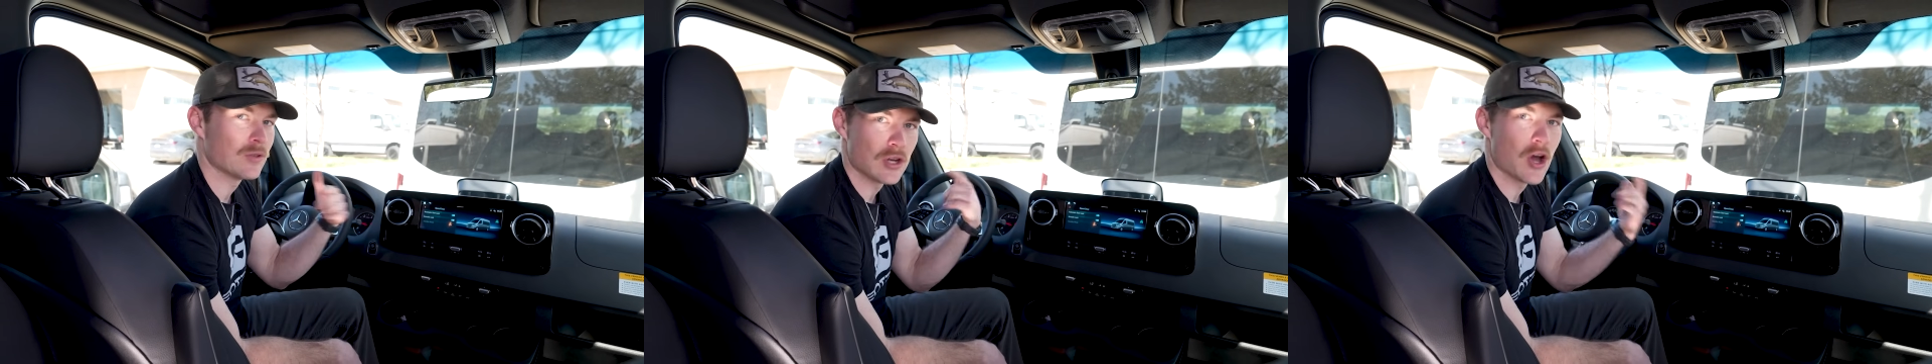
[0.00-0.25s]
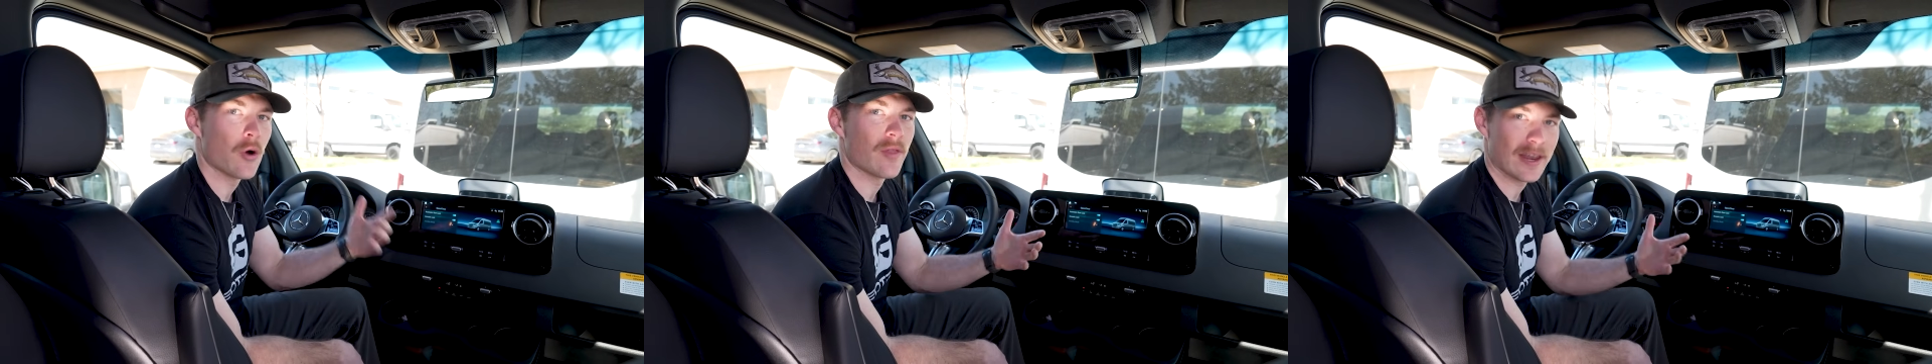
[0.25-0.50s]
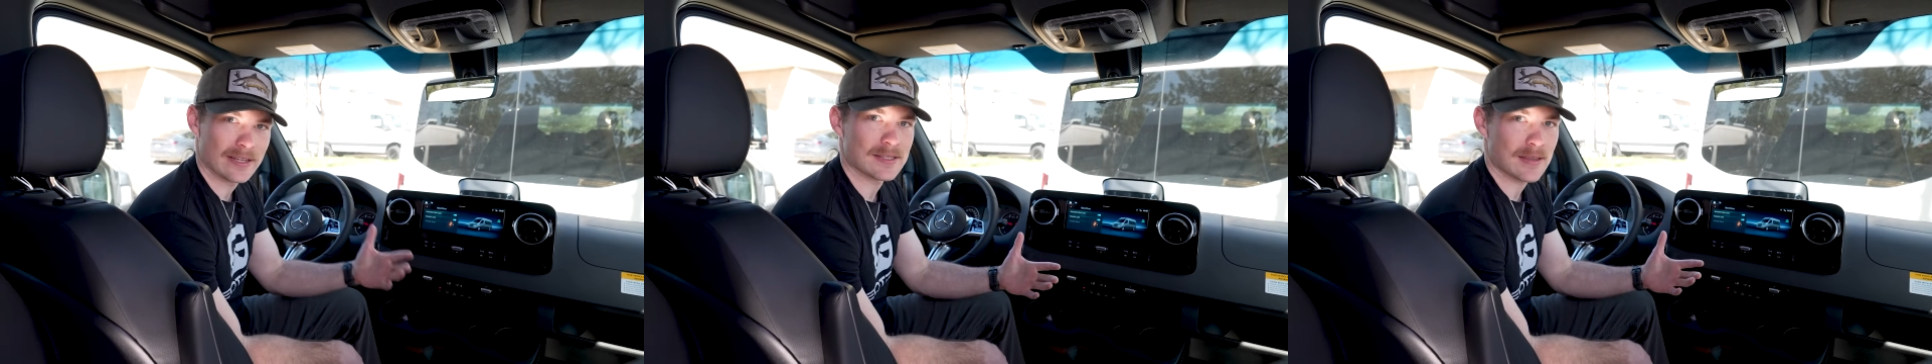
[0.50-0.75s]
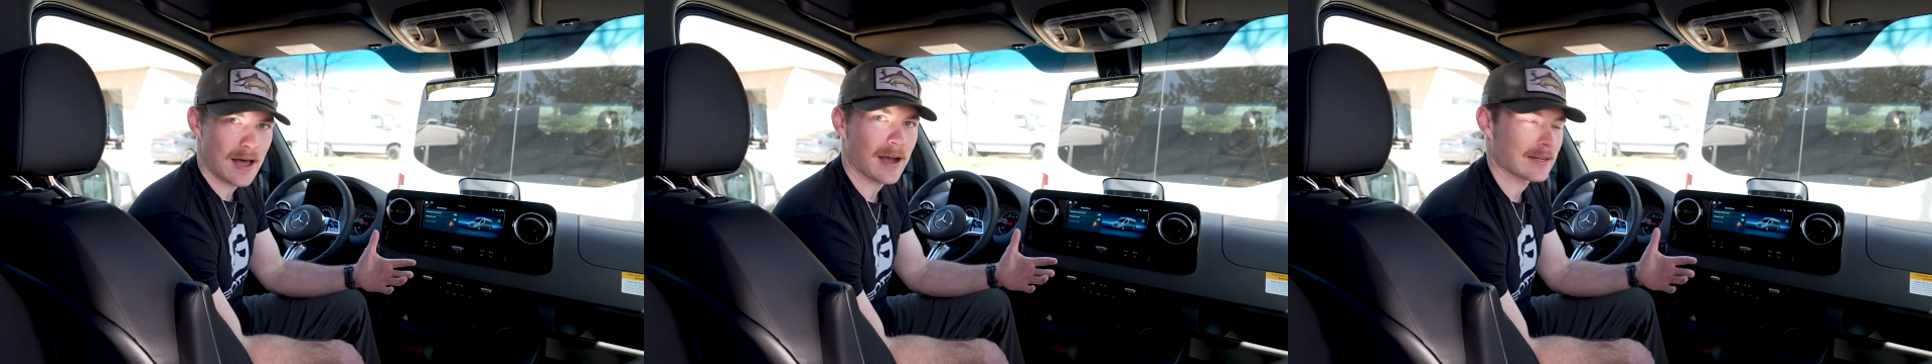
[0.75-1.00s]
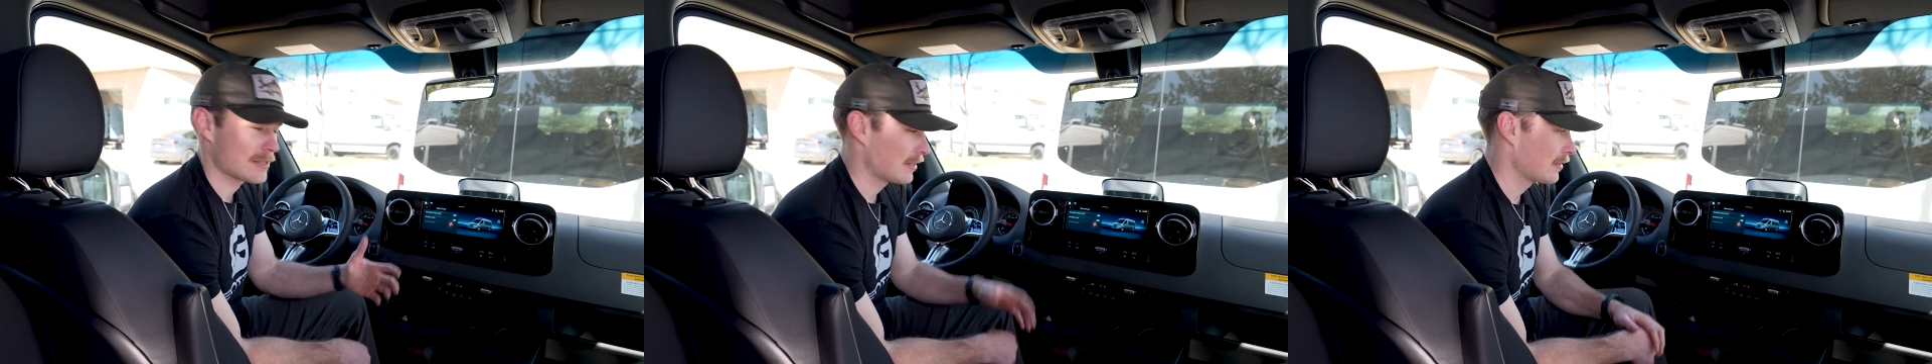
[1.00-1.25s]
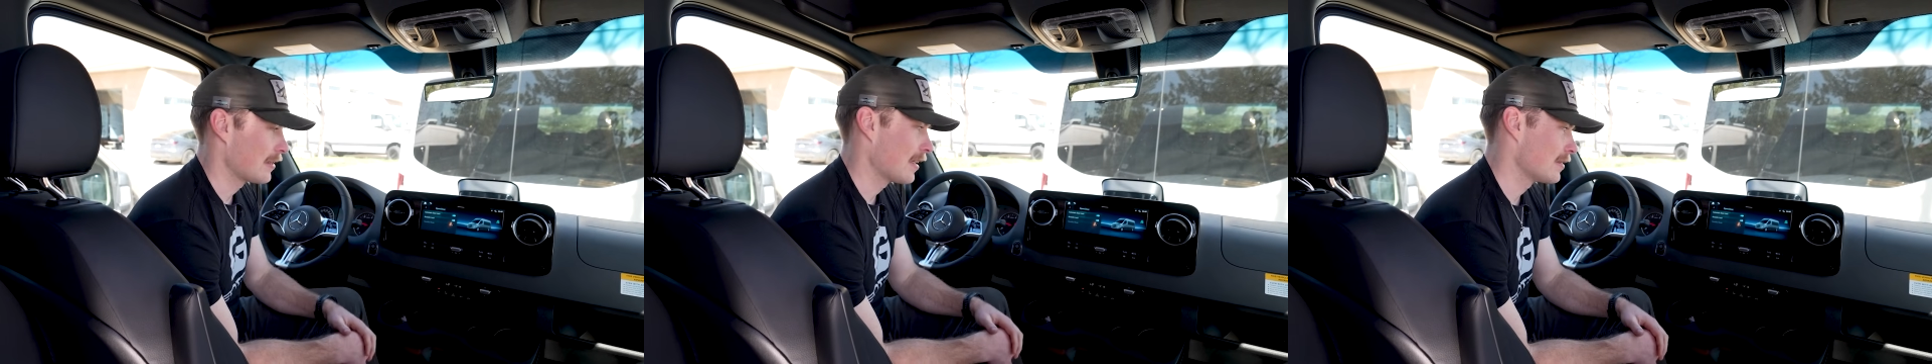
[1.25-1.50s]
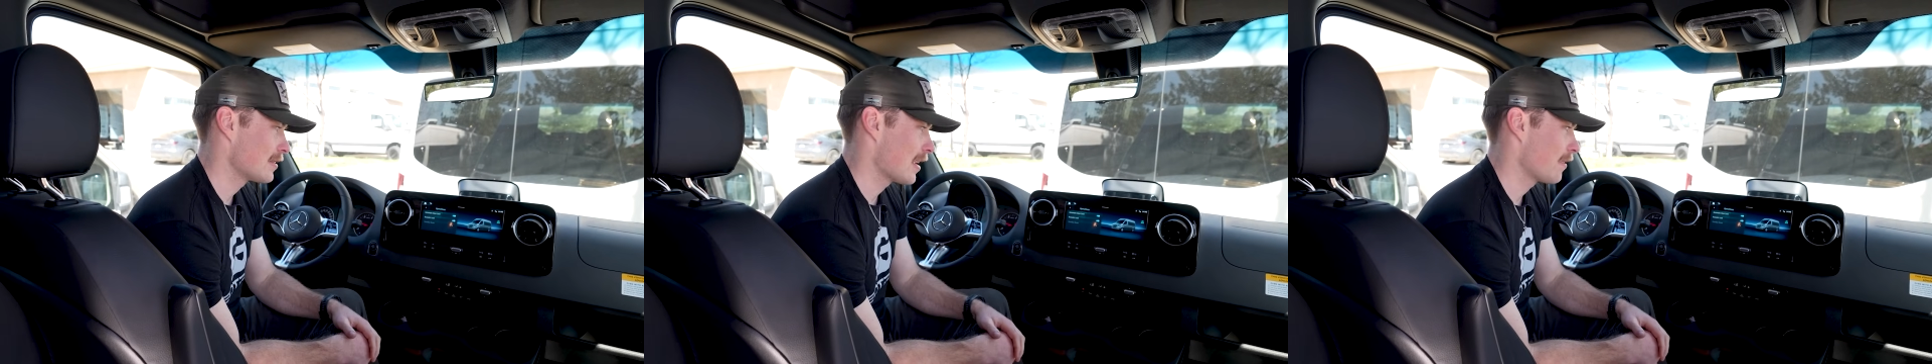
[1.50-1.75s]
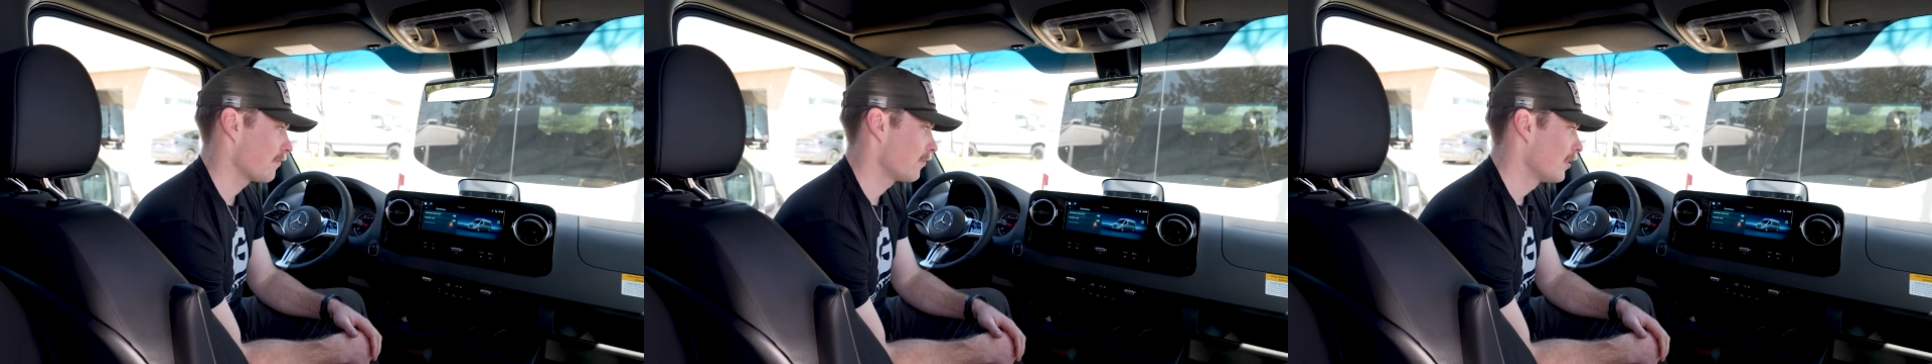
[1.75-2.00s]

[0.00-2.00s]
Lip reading: know that it's locked and safe.